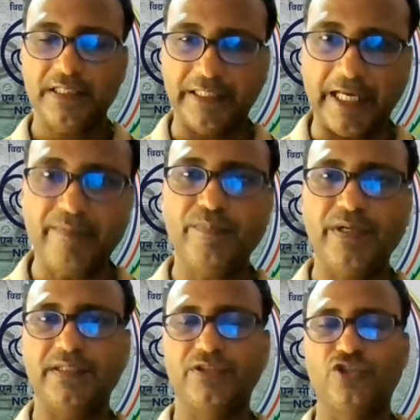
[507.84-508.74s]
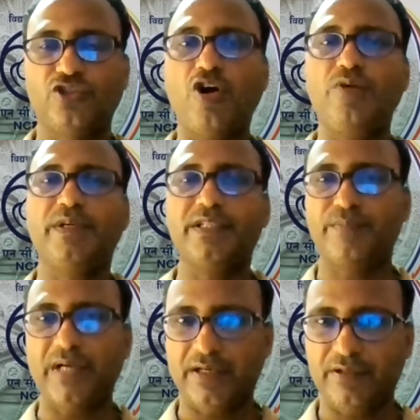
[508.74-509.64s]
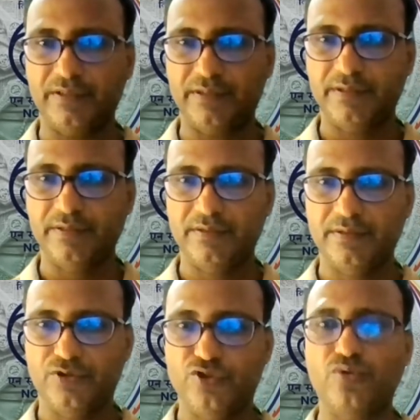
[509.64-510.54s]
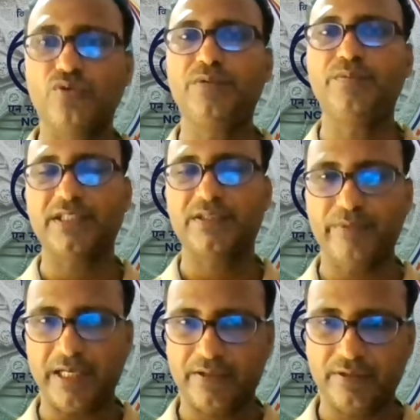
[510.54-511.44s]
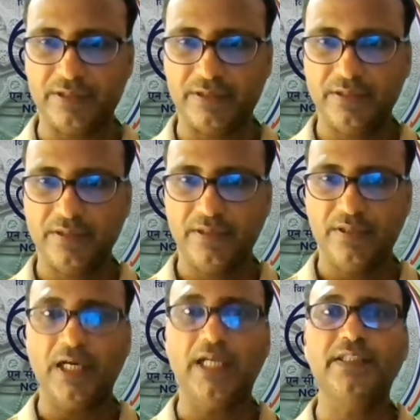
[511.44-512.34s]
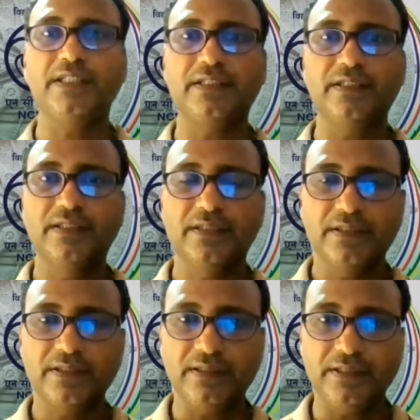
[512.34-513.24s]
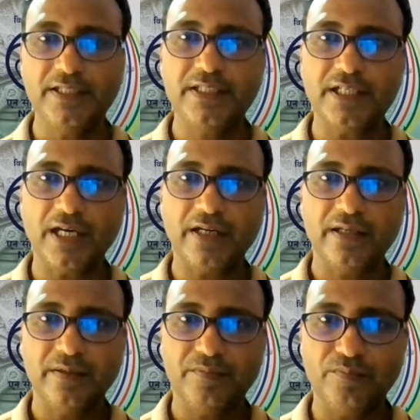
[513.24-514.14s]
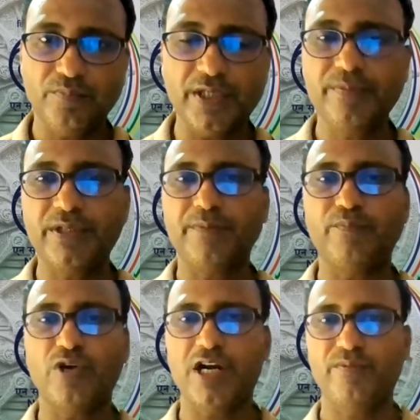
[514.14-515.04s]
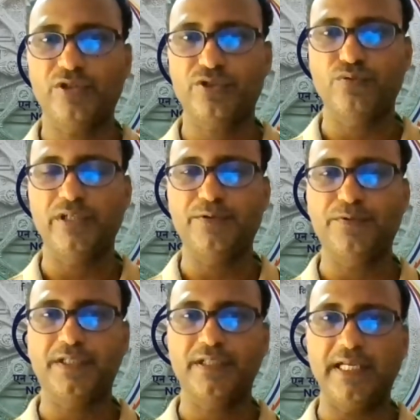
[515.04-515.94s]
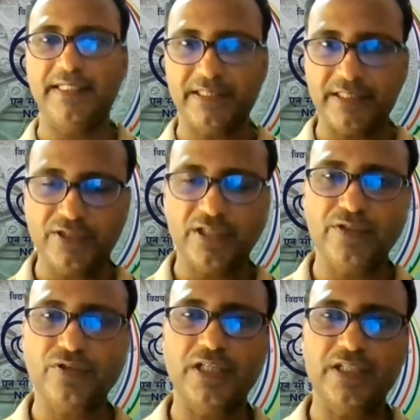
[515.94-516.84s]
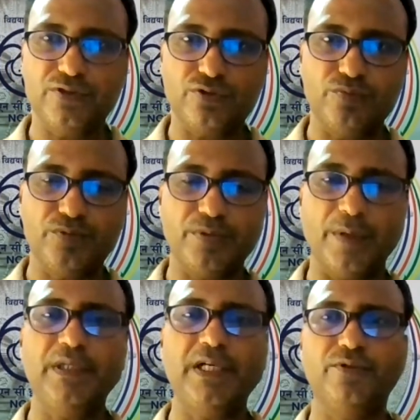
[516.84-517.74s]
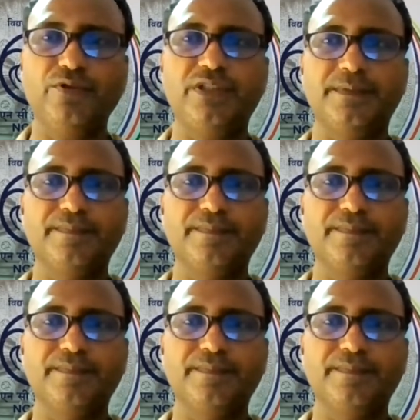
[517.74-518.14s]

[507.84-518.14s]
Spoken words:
game-based, toy-based pedagogy, story-based pedagogy. I think these are very important for school education. As a teacher educator, you should be familiar with